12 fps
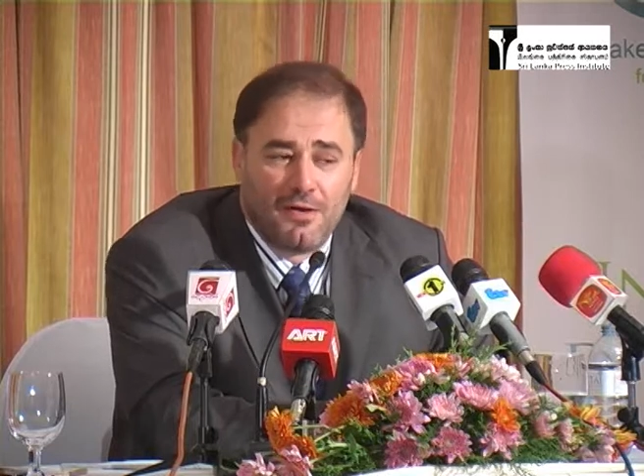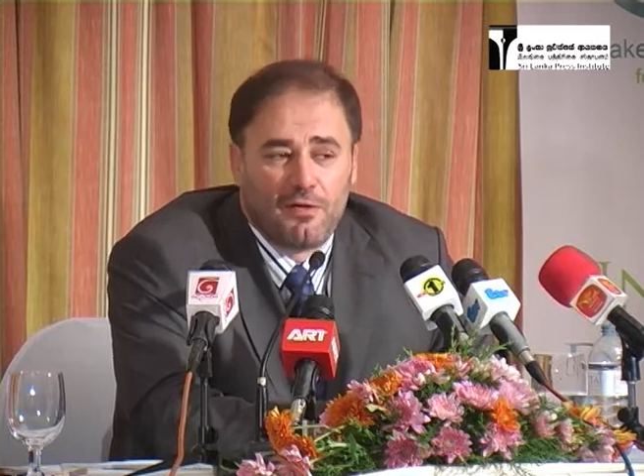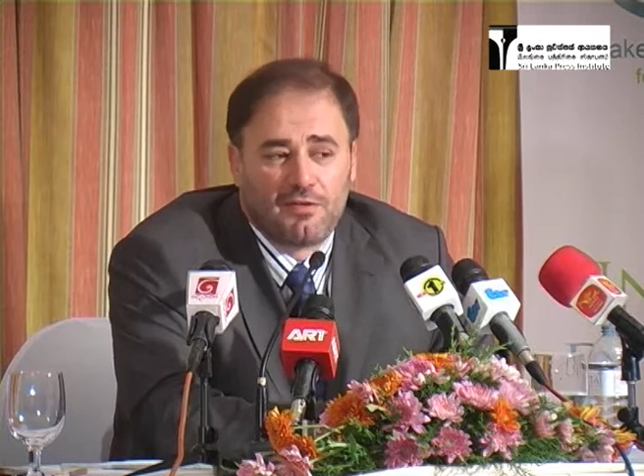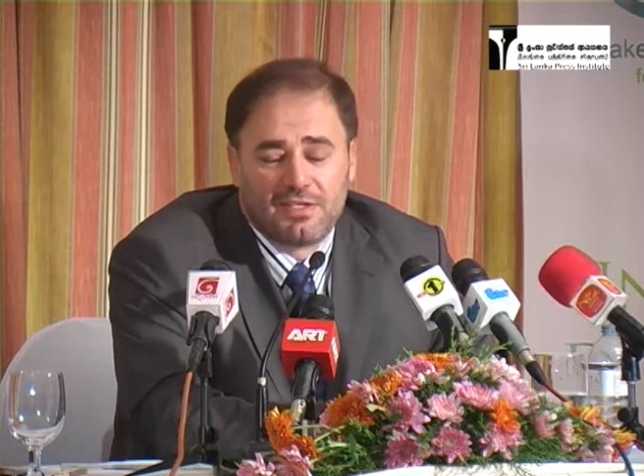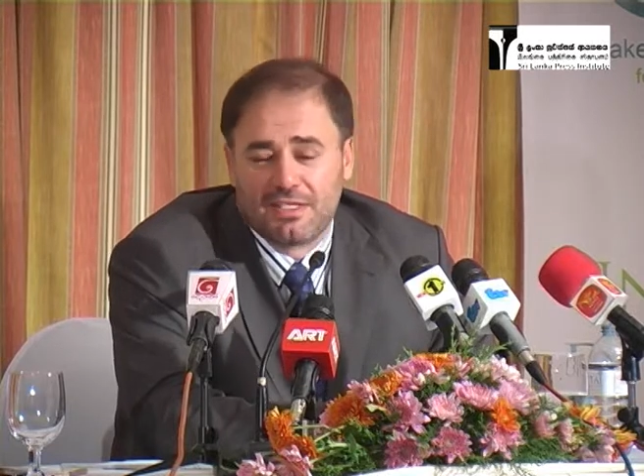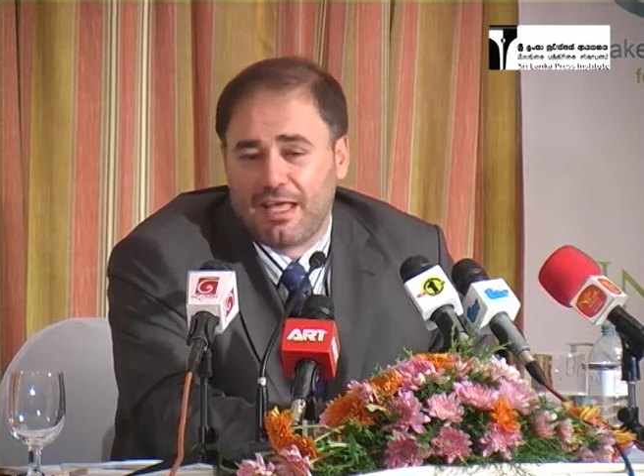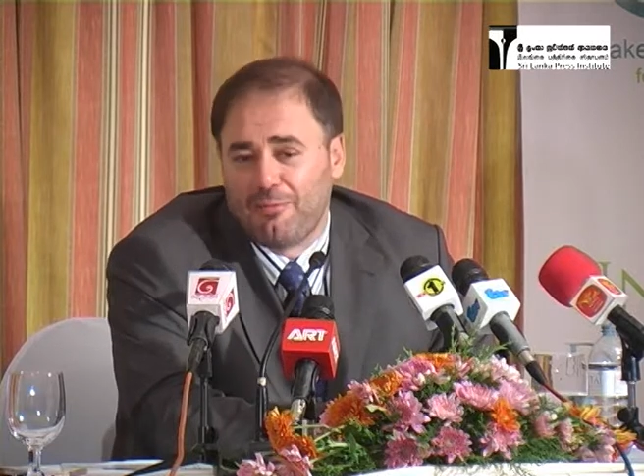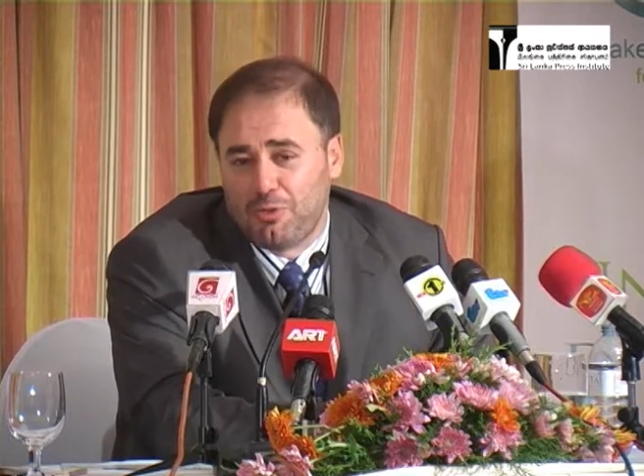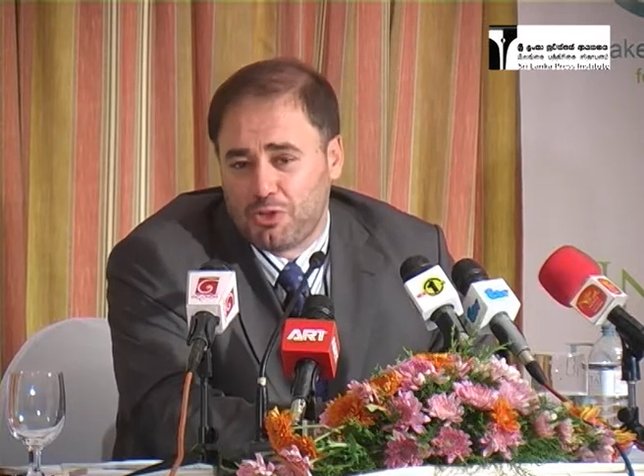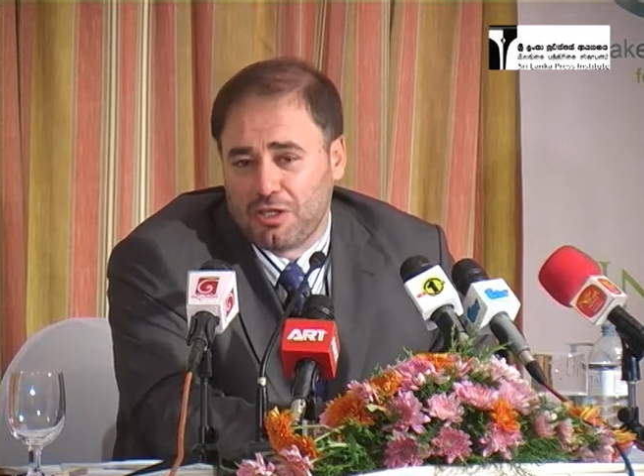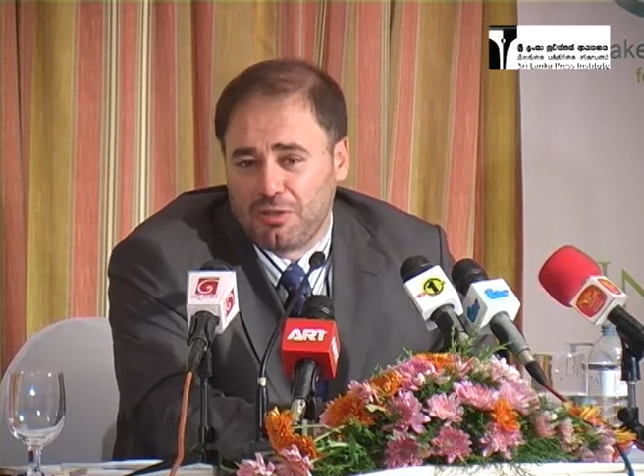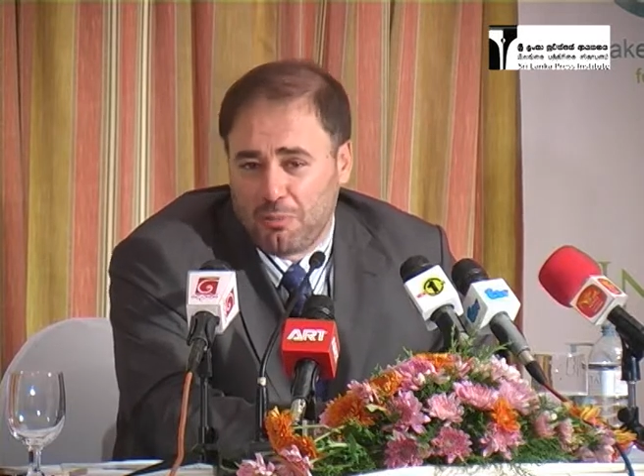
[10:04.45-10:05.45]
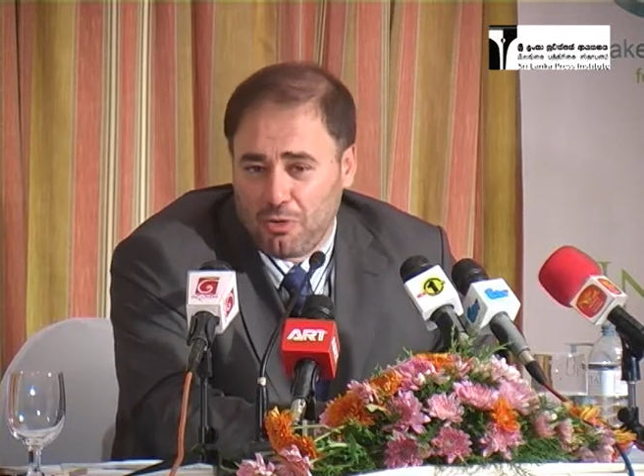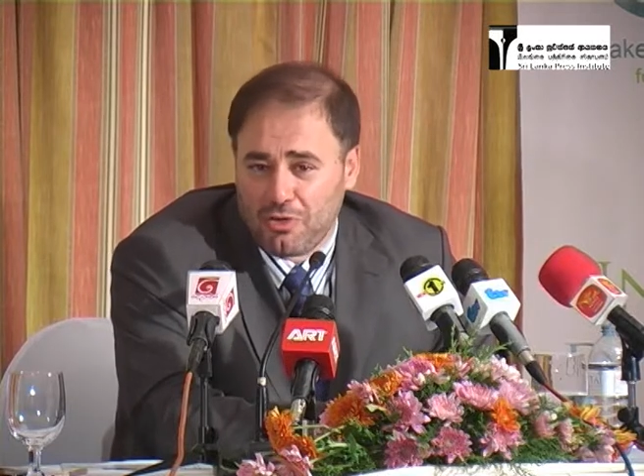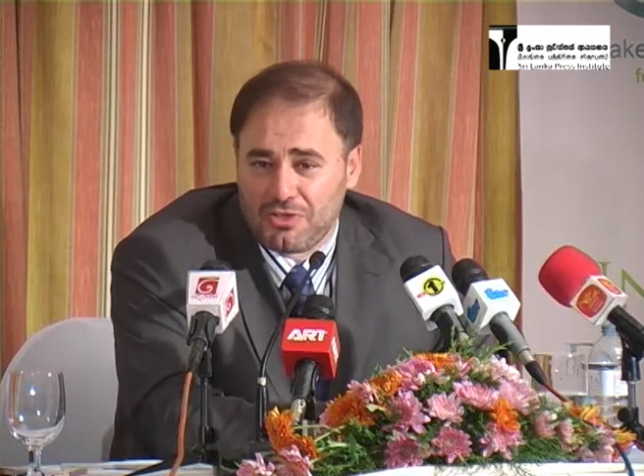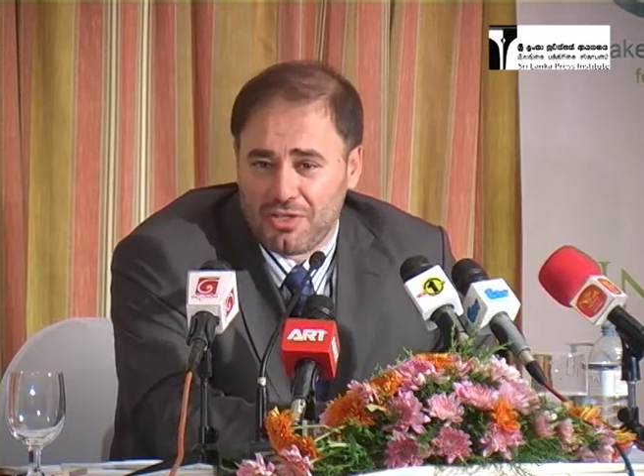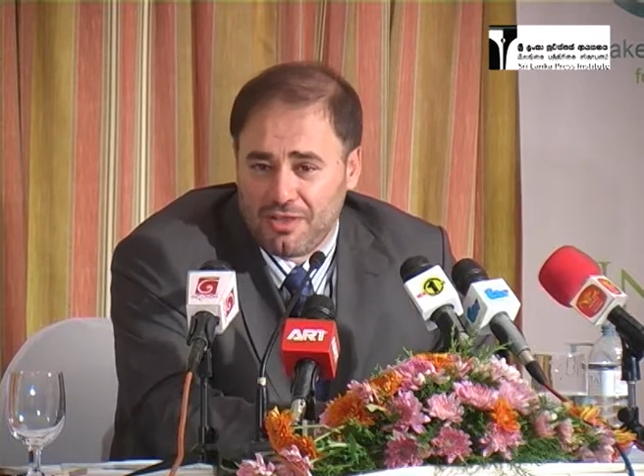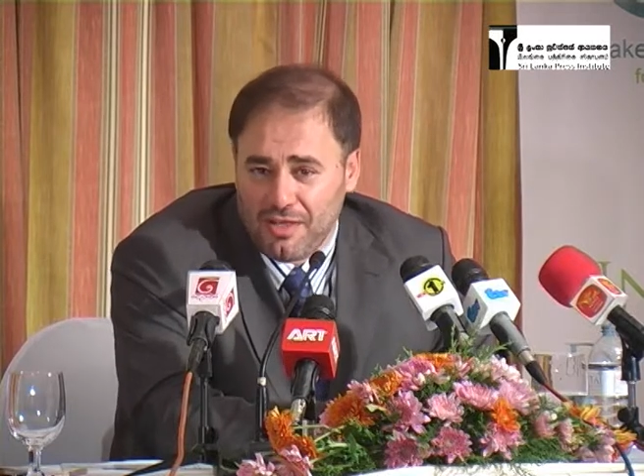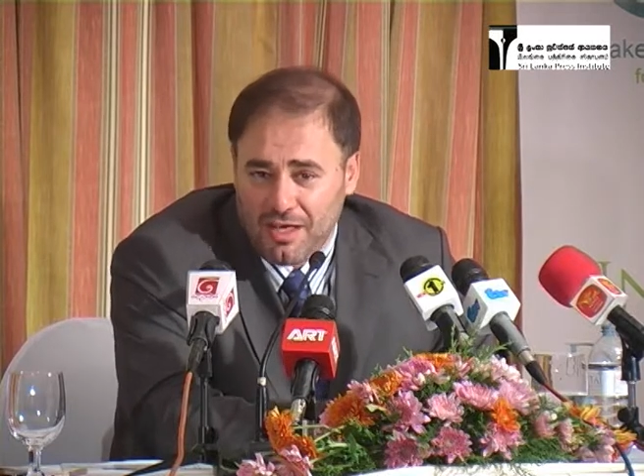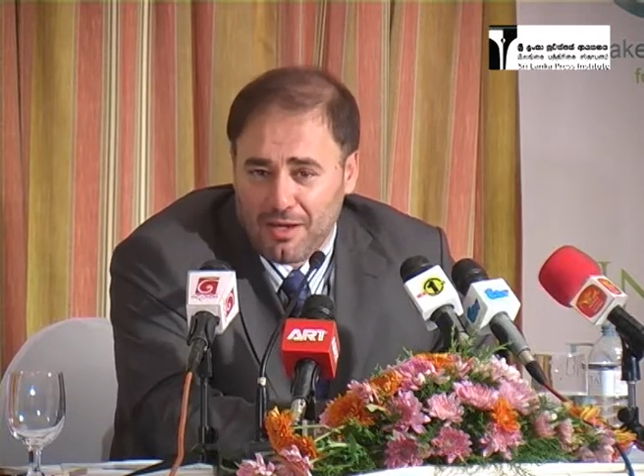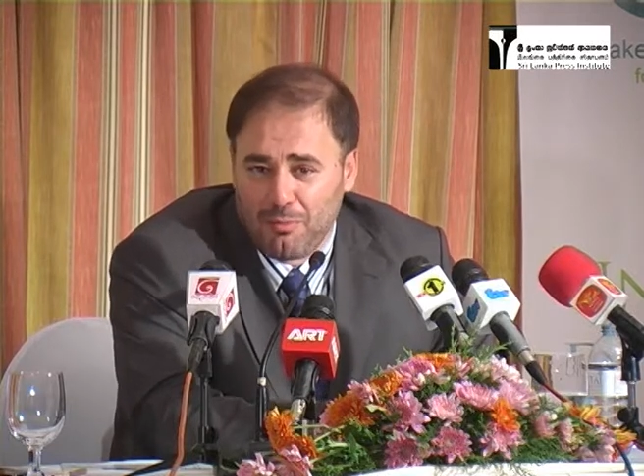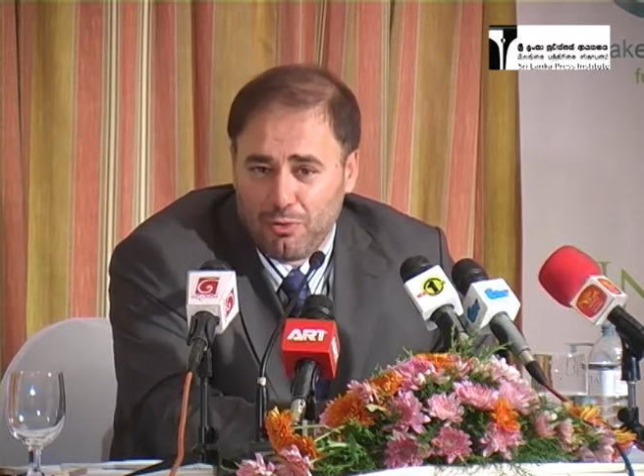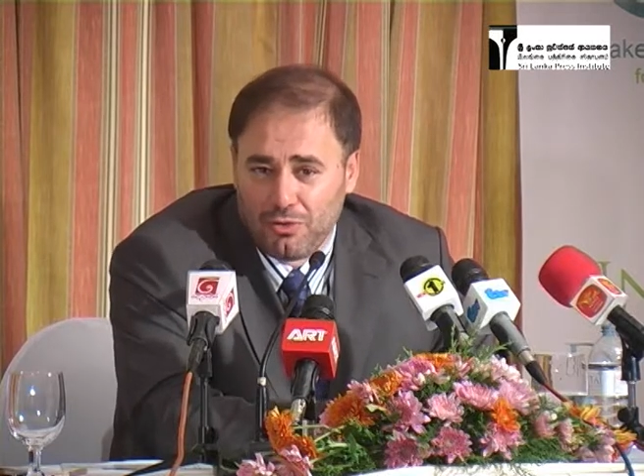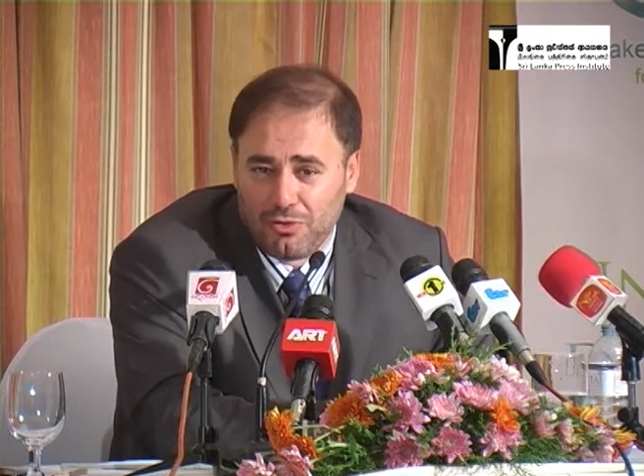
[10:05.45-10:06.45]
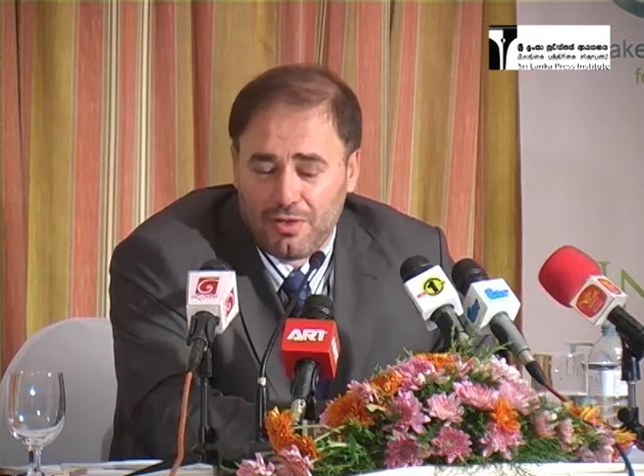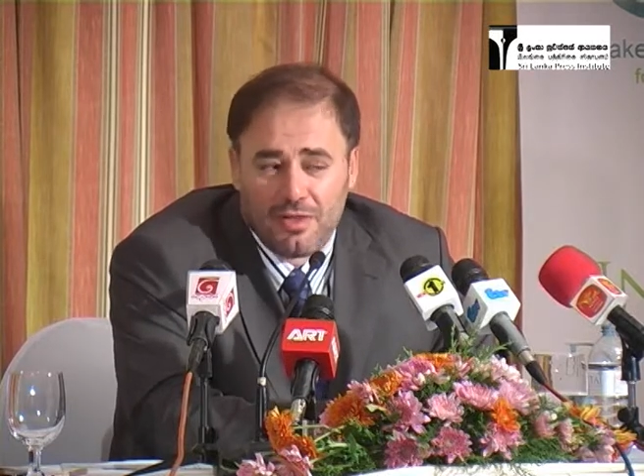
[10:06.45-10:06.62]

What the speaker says: of establishing democracy in the Arab world.